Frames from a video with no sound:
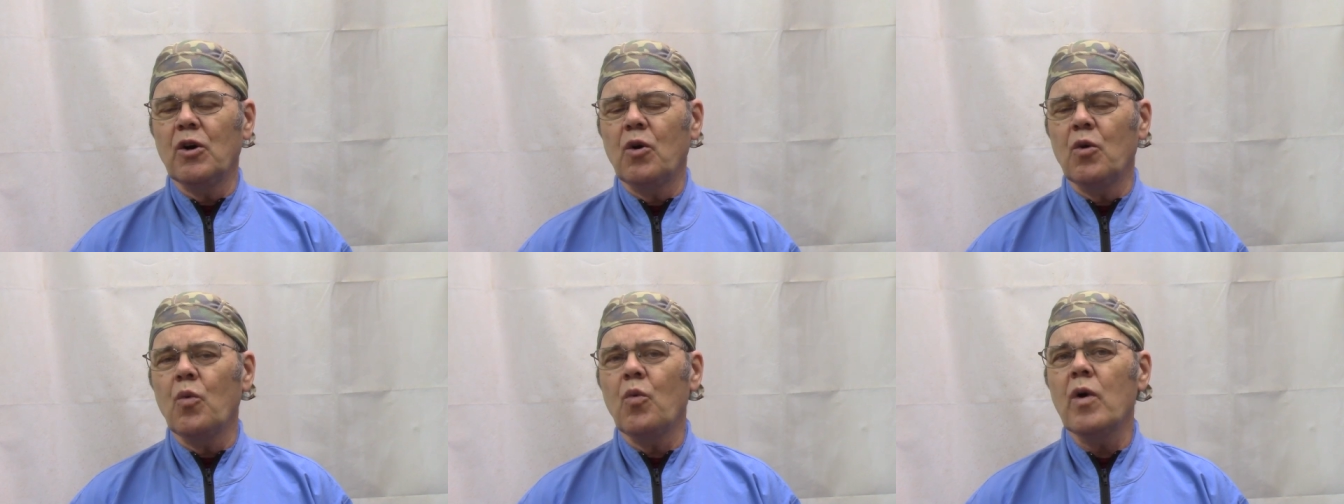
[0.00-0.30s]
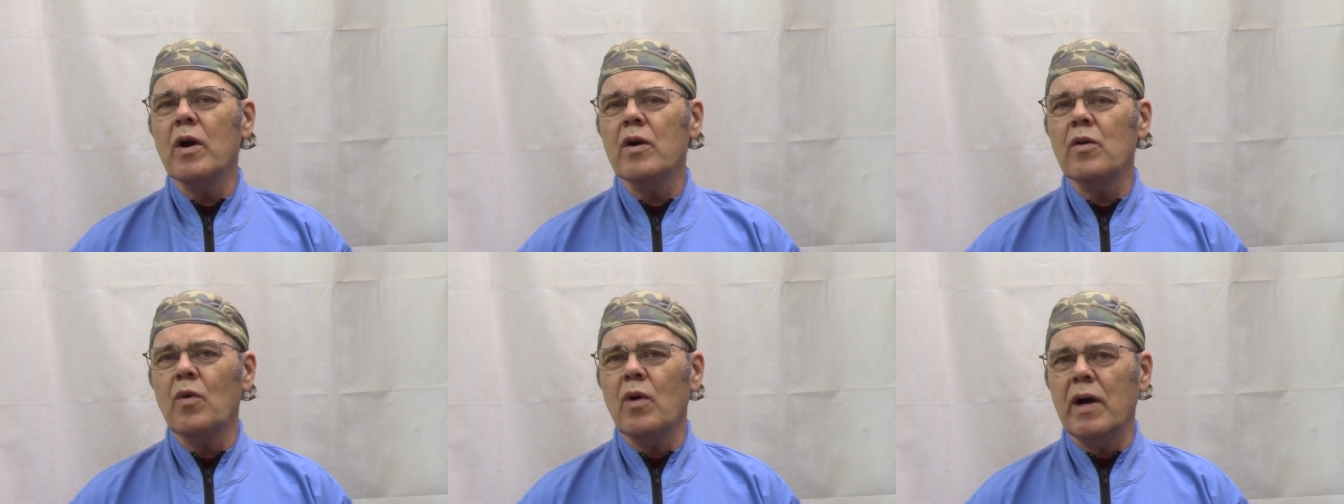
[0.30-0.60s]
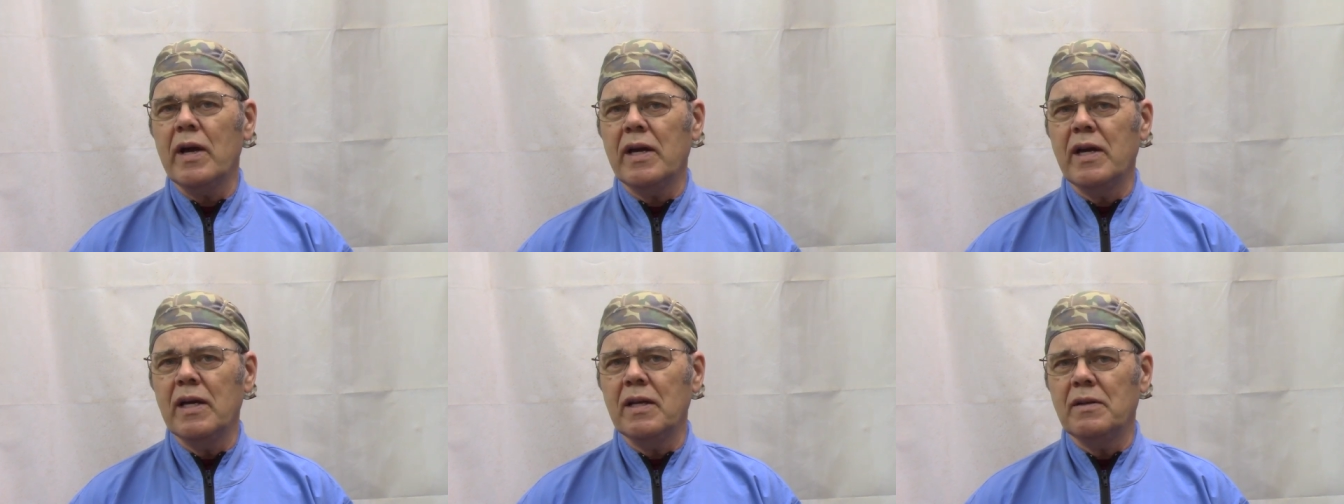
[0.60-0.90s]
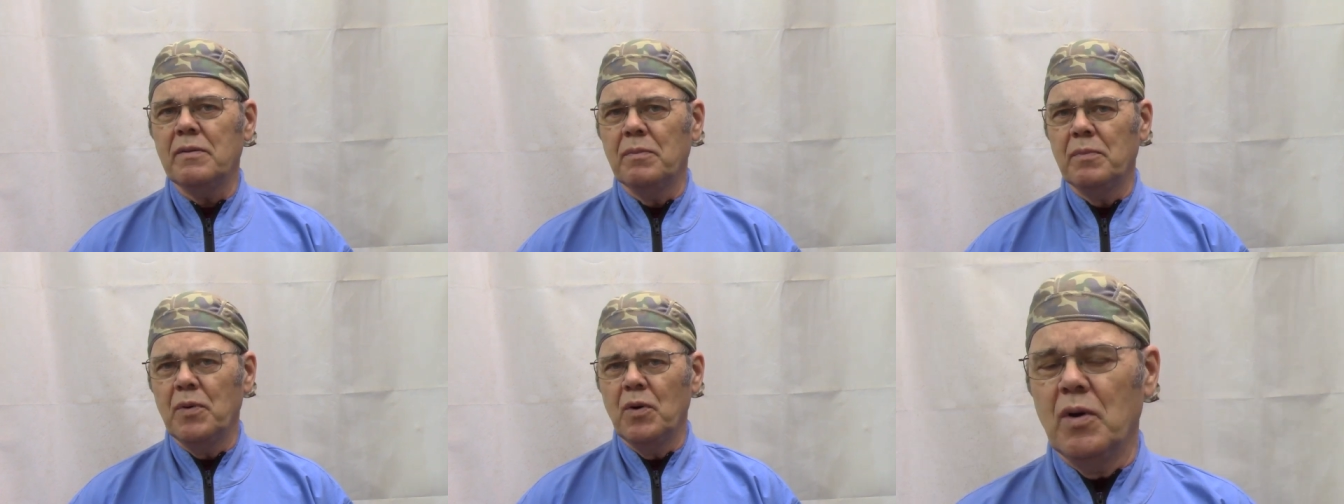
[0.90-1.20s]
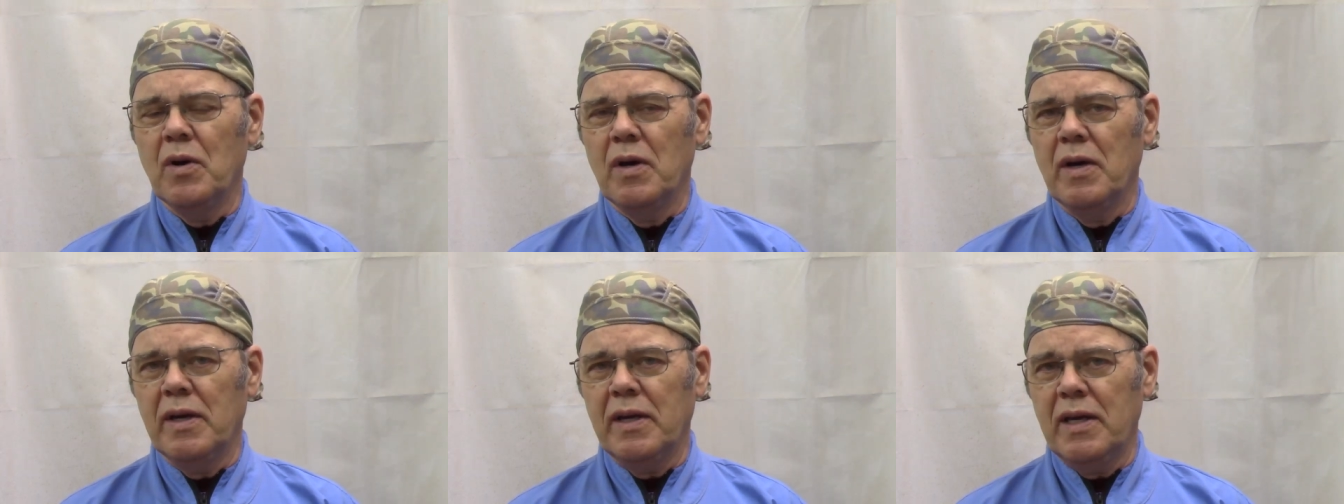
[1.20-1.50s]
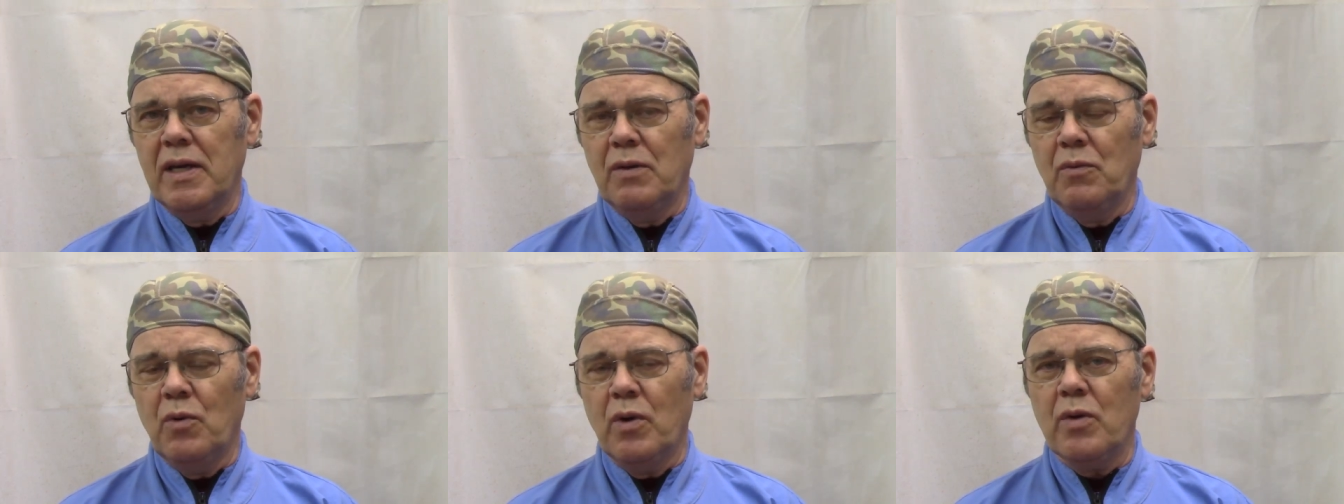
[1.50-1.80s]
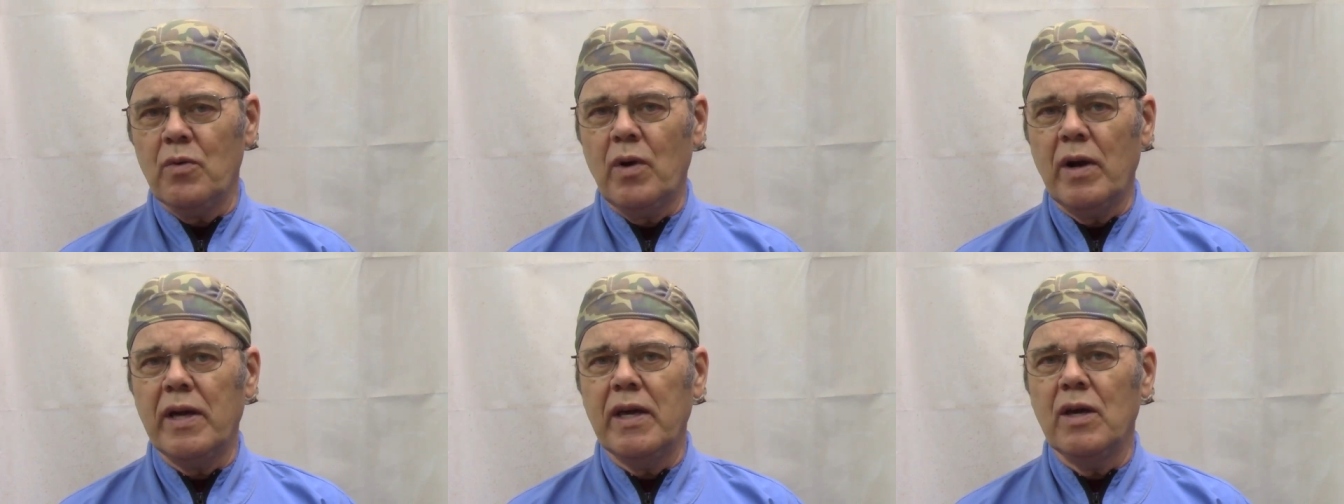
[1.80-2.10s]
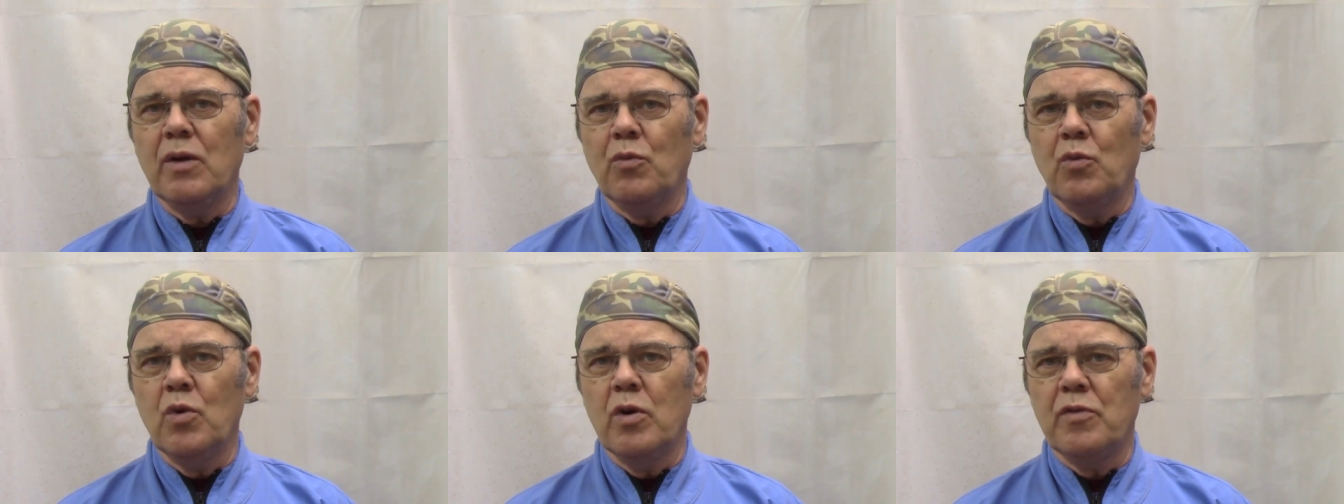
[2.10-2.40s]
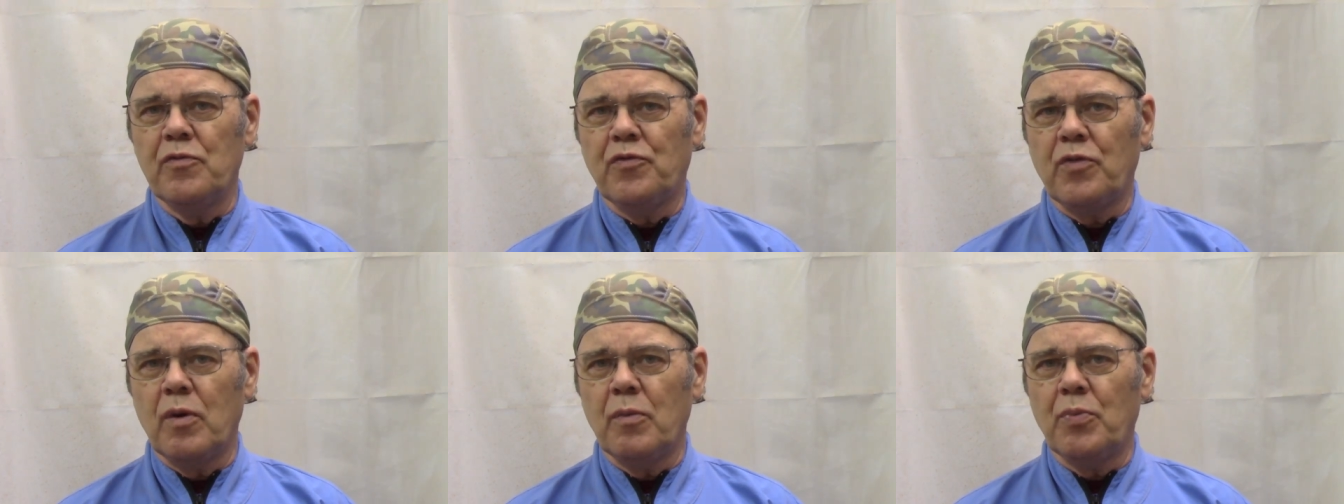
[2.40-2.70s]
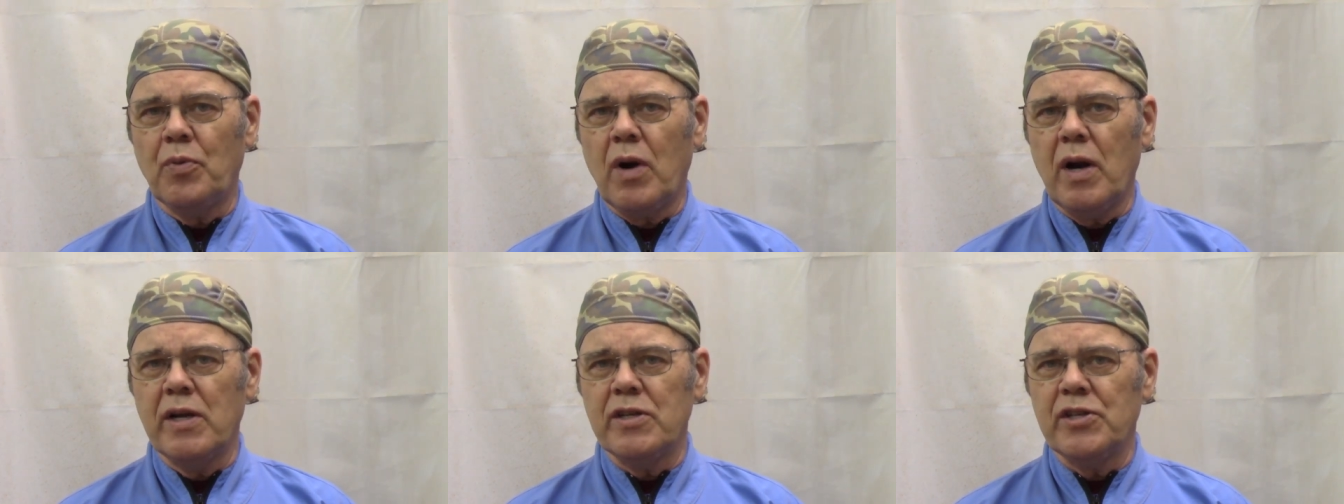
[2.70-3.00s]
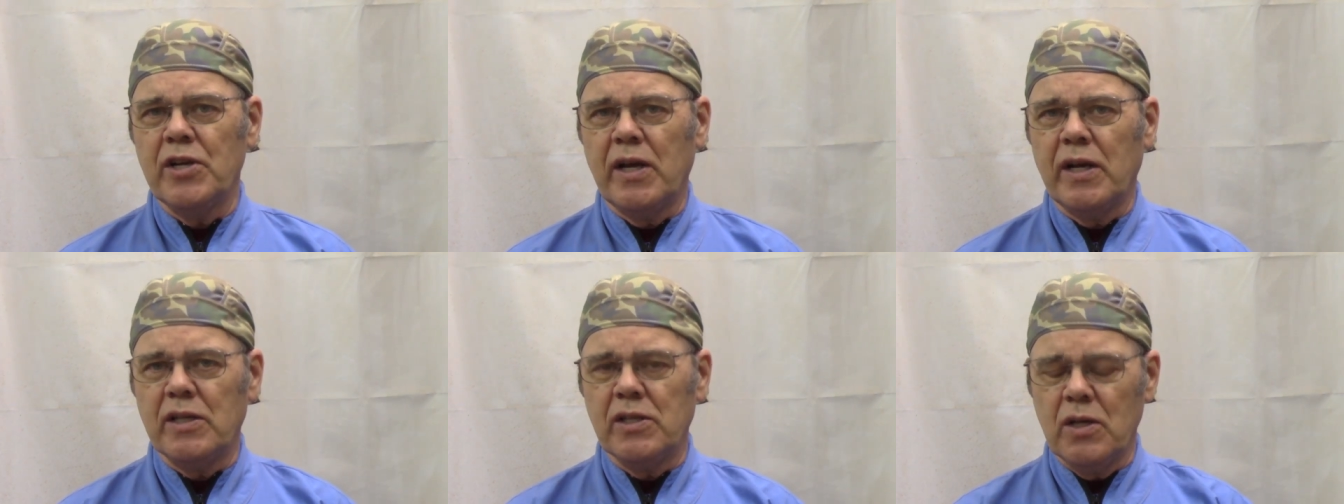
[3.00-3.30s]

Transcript: Or where do I get uh, where do I get wood for a project?